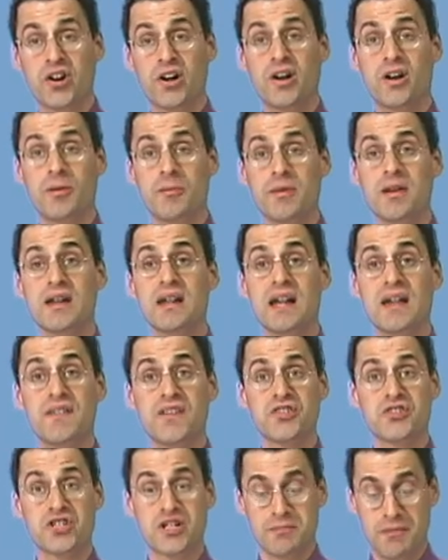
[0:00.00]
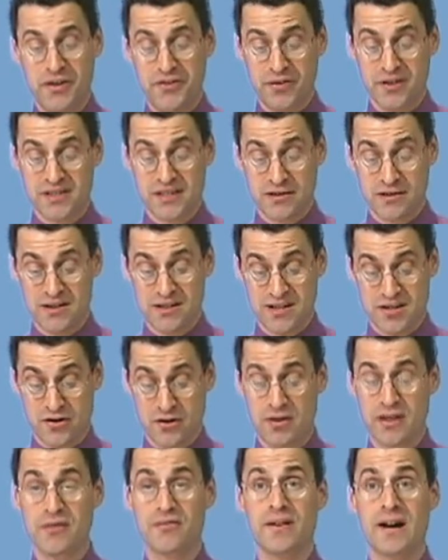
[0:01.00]
term in this geometric series is
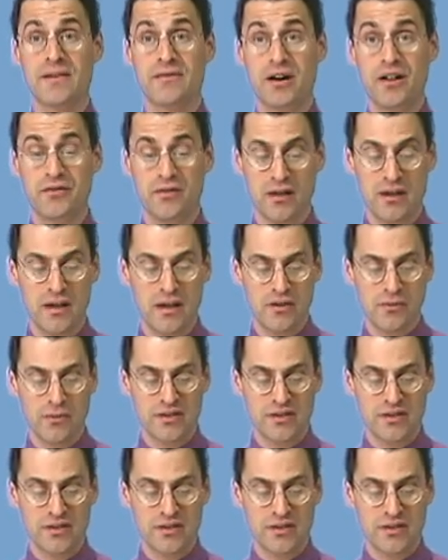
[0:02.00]
already 500.